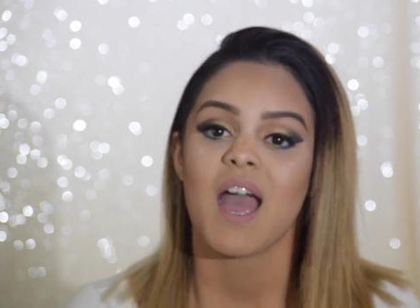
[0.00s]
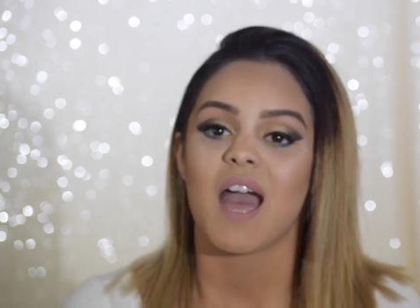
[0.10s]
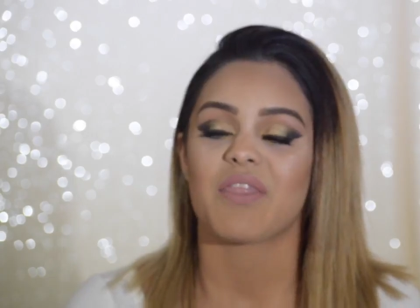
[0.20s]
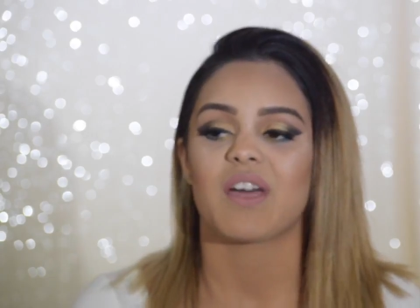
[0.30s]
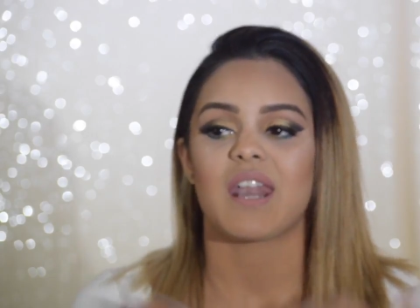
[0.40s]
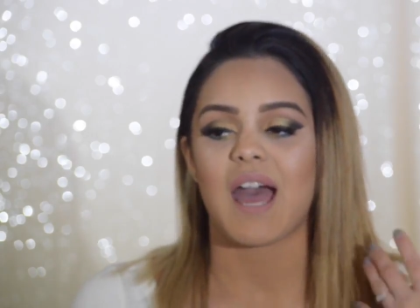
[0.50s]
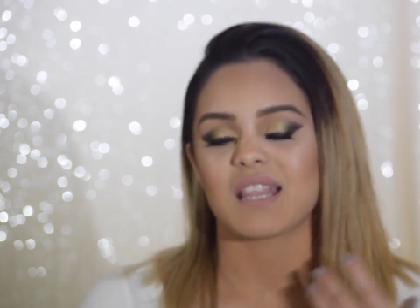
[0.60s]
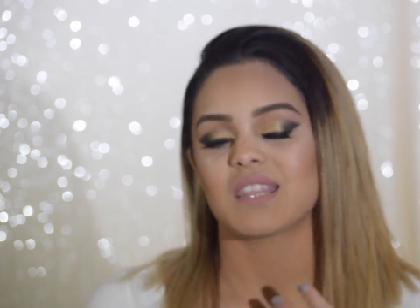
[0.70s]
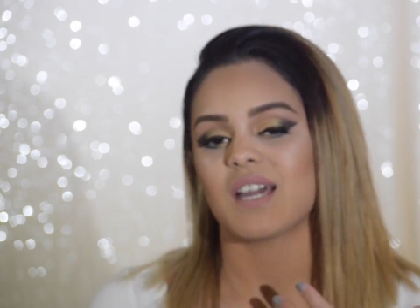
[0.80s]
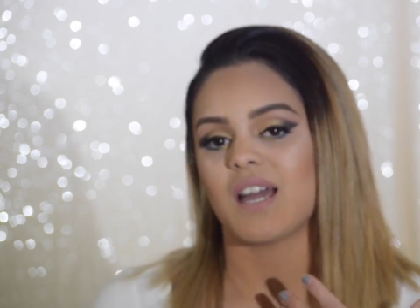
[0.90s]
and then
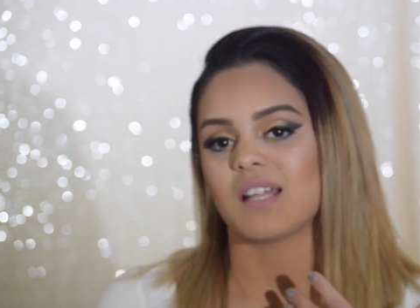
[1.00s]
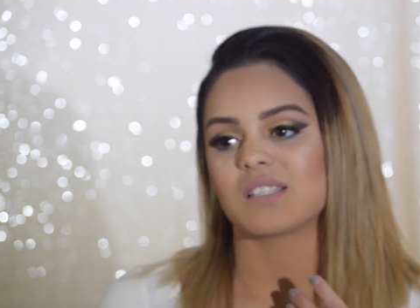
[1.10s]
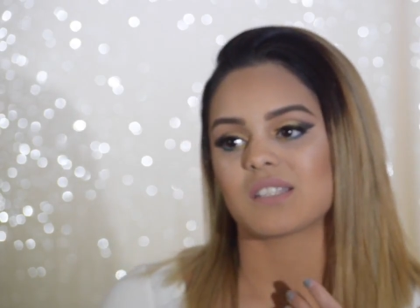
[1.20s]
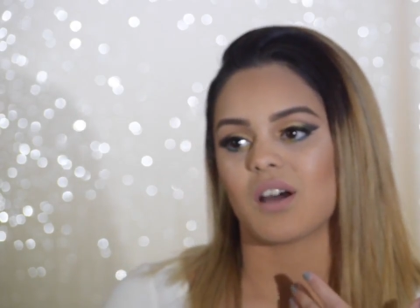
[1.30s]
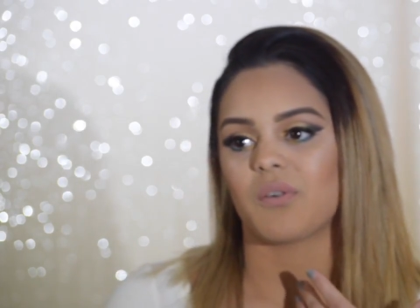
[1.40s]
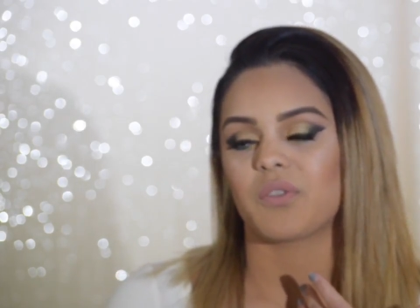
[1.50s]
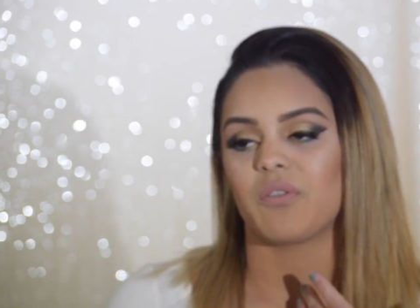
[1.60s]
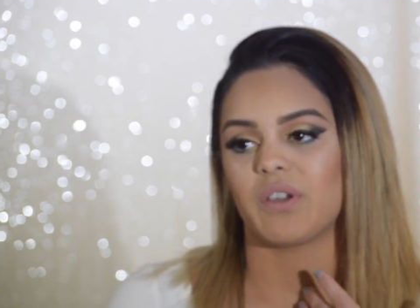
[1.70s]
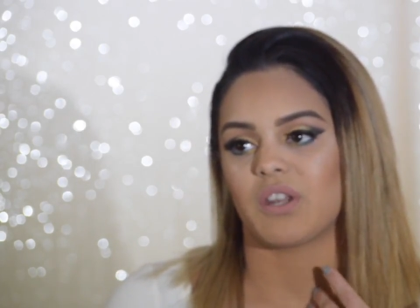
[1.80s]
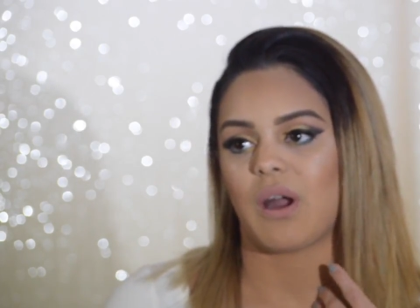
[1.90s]
at the end of the
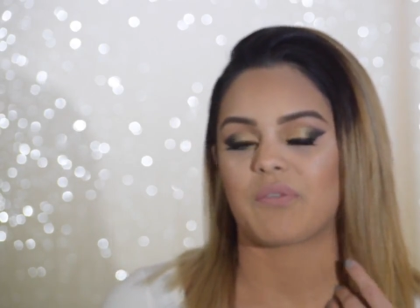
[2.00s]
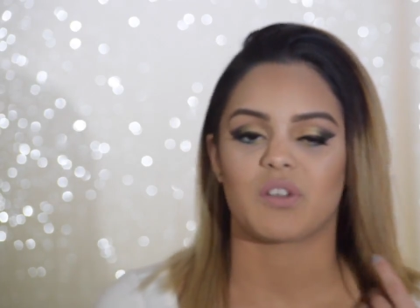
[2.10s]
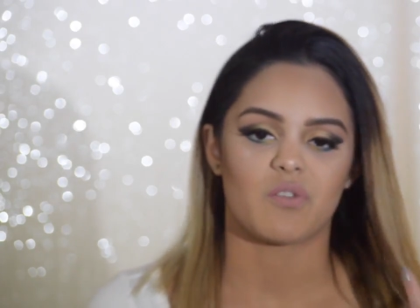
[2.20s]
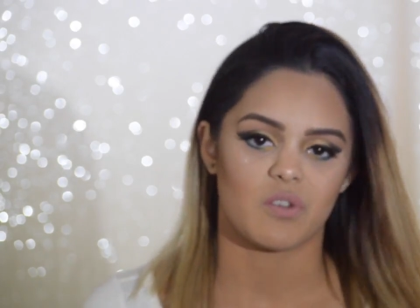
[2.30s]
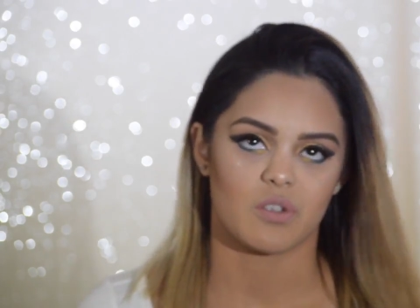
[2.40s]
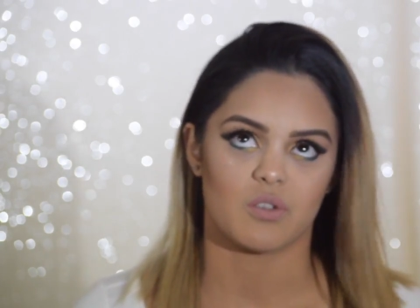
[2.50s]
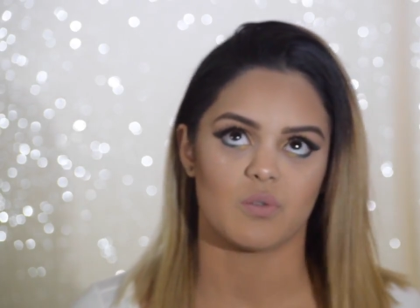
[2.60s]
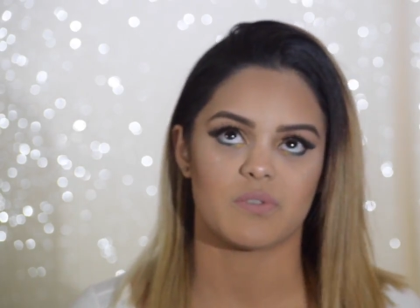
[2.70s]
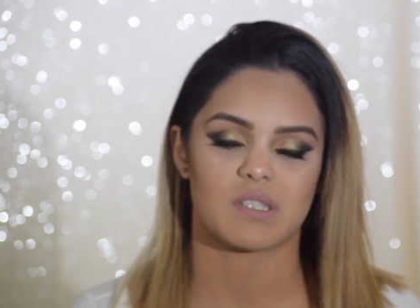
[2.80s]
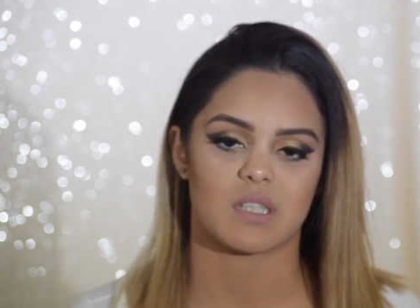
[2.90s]
video, after
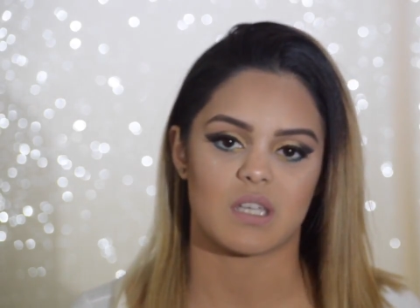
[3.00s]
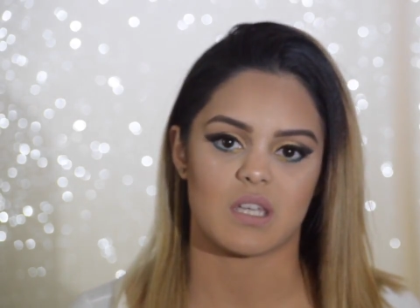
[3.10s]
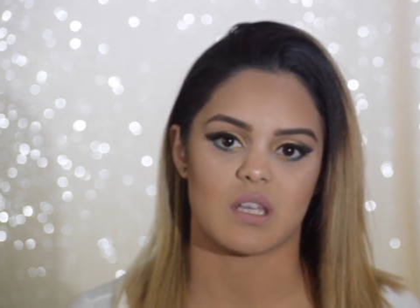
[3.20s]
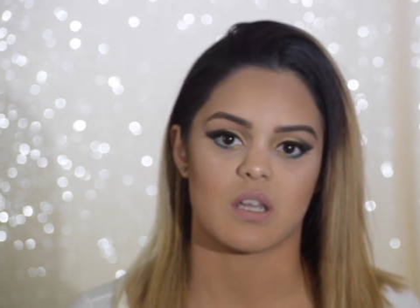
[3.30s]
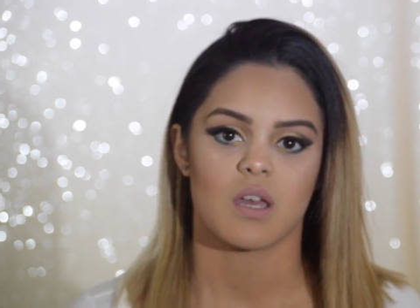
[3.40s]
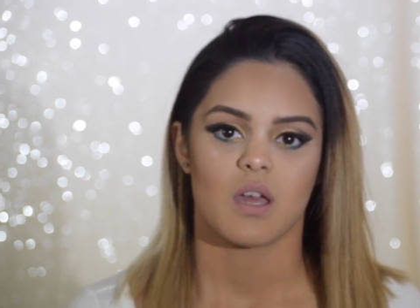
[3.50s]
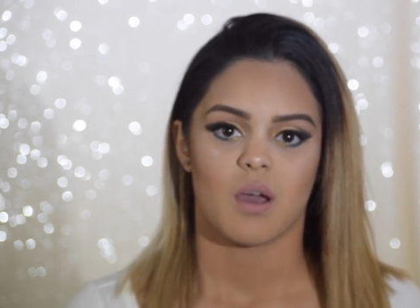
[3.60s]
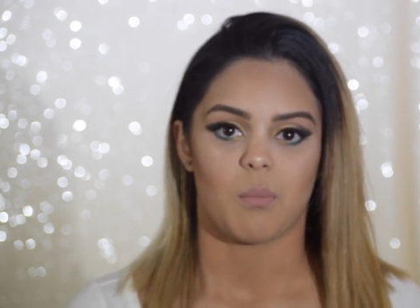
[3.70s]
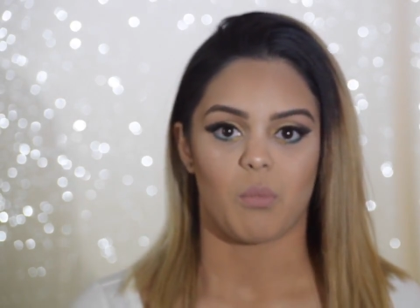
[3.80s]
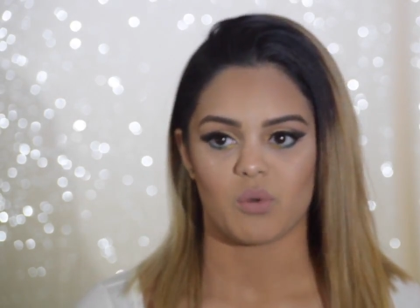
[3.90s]
you've seen
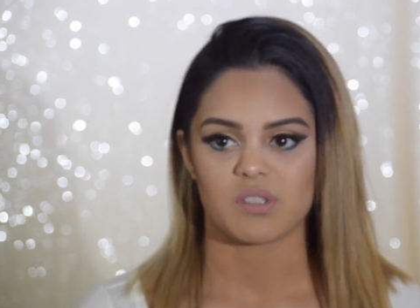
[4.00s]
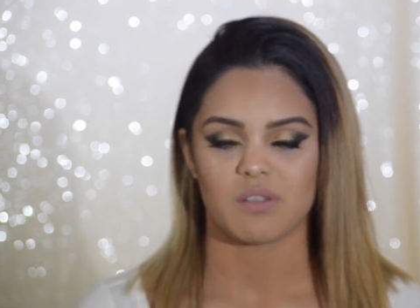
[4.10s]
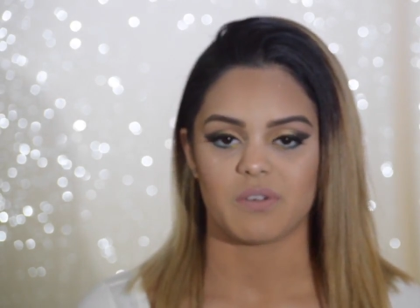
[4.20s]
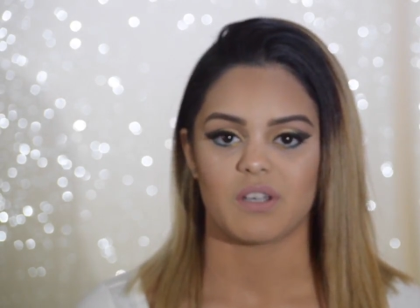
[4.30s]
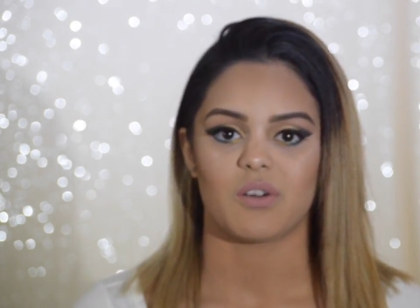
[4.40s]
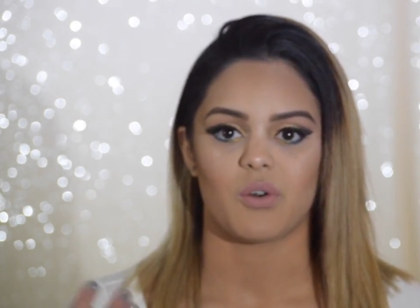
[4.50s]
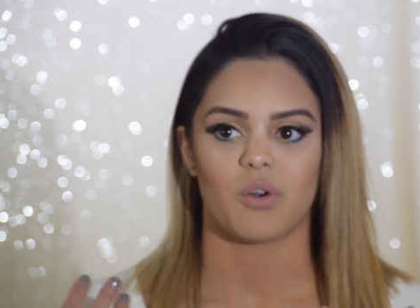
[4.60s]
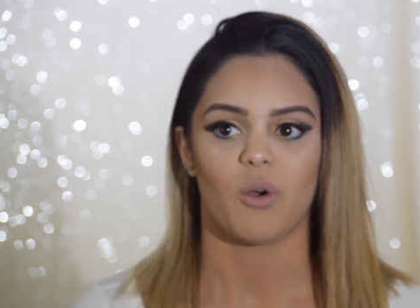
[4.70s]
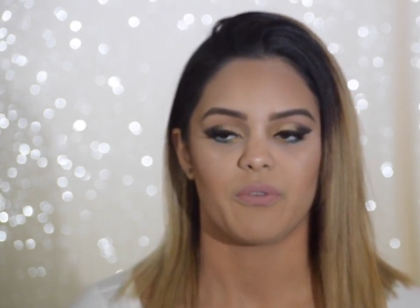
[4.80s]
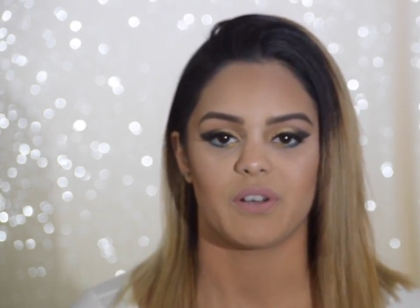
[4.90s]
most of it or
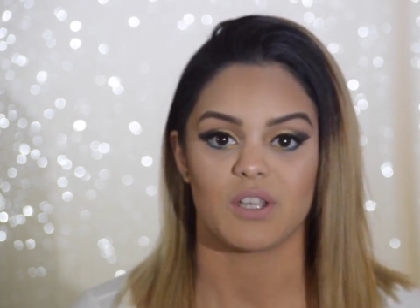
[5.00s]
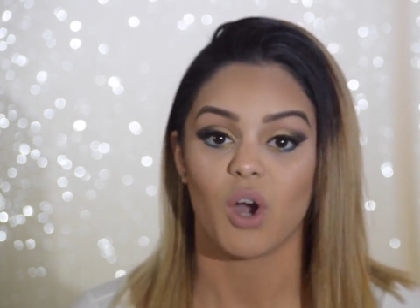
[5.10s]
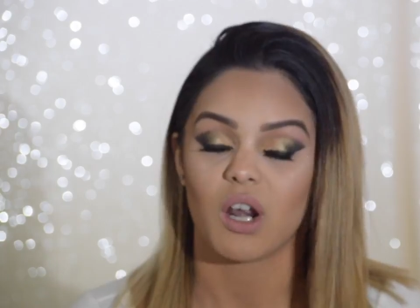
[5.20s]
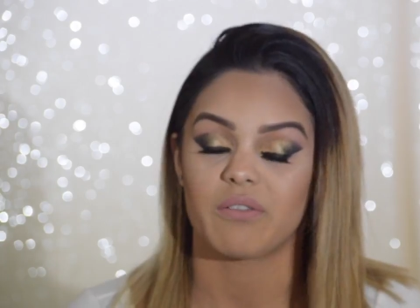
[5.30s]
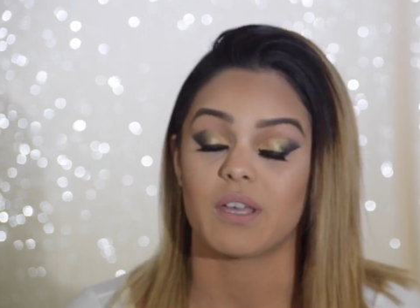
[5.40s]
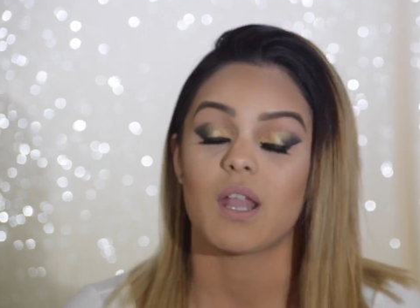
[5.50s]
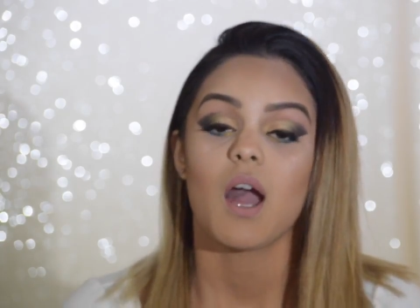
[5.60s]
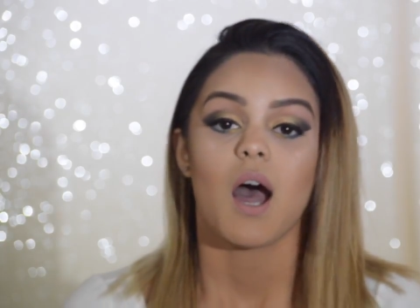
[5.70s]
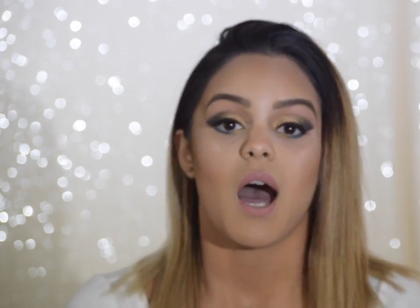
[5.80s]
hopefully all of it,